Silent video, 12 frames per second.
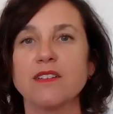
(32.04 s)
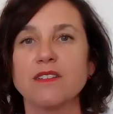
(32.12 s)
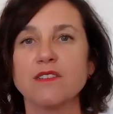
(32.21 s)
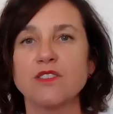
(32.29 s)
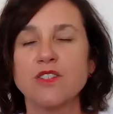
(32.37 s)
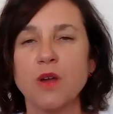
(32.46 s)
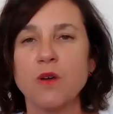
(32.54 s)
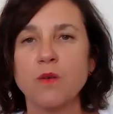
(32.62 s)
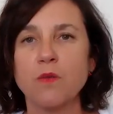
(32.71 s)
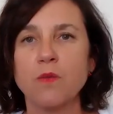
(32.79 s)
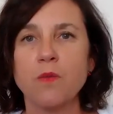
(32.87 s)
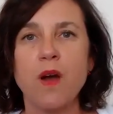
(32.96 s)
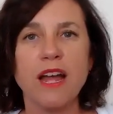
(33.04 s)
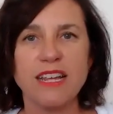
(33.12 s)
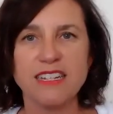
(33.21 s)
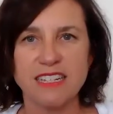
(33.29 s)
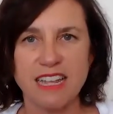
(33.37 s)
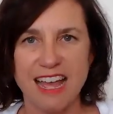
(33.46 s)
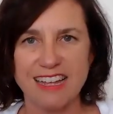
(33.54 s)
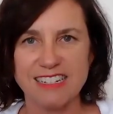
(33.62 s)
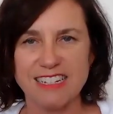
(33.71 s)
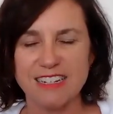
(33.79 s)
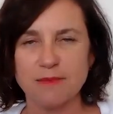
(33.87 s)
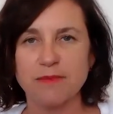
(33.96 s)
So why is
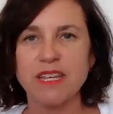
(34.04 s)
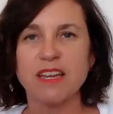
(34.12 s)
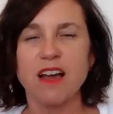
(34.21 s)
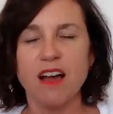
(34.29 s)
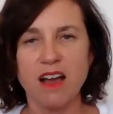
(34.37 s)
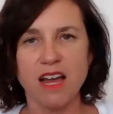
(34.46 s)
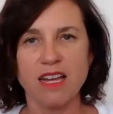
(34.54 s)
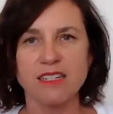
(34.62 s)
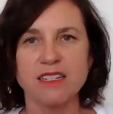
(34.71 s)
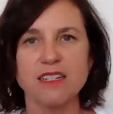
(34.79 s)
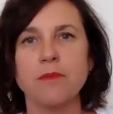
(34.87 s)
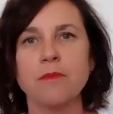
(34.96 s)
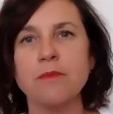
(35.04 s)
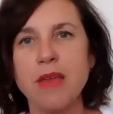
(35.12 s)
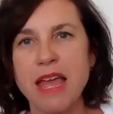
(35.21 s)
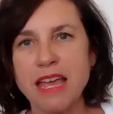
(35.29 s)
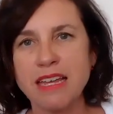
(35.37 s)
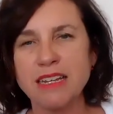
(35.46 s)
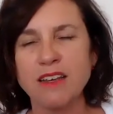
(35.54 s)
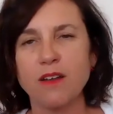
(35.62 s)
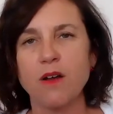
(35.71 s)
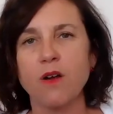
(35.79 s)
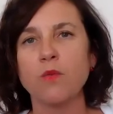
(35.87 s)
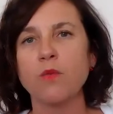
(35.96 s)
that? Because men
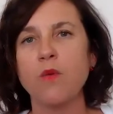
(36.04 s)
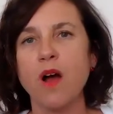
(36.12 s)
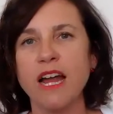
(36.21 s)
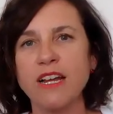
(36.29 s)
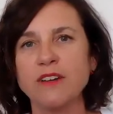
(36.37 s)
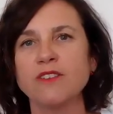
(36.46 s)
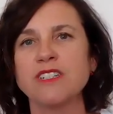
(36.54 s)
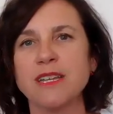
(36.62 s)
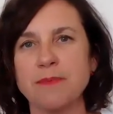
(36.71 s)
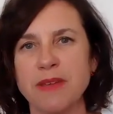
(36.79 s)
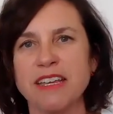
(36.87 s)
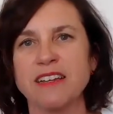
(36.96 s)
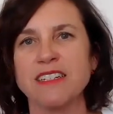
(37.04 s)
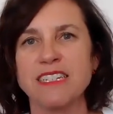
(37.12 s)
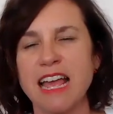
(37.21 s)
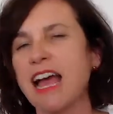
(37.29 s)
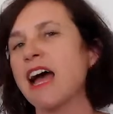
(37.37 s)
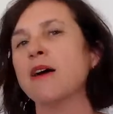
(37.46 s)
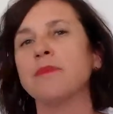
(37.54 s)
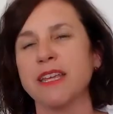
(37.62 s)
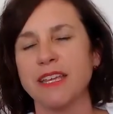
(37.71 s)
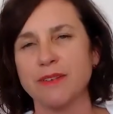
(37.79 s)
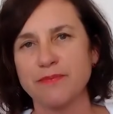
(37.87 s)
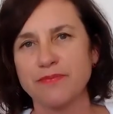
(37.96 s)
are wired to make us
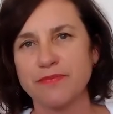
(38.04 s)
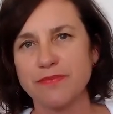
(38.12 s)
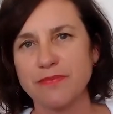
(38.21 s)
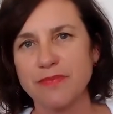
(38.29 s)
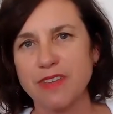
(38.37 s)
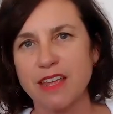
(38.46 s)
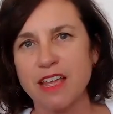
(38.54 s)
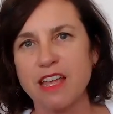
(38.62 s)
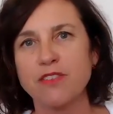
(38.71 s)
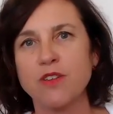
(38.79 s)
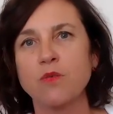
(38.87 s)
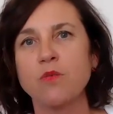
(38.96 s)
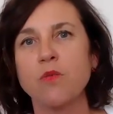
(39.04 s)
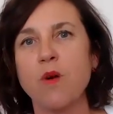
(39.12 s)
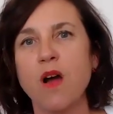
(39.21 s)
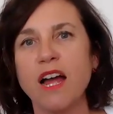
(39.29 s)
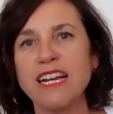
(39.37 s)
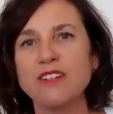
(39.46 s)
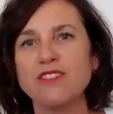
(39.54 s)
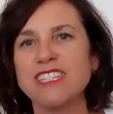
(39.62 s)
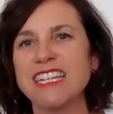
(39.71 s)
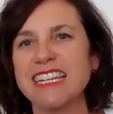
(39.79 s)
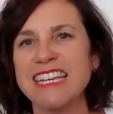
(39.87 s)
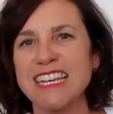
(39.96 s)
happy. They're wired to
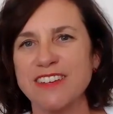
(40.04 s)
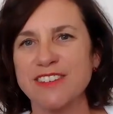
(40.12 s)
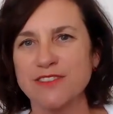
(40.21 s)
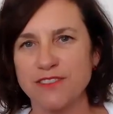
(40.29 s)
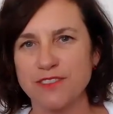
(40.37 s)
give.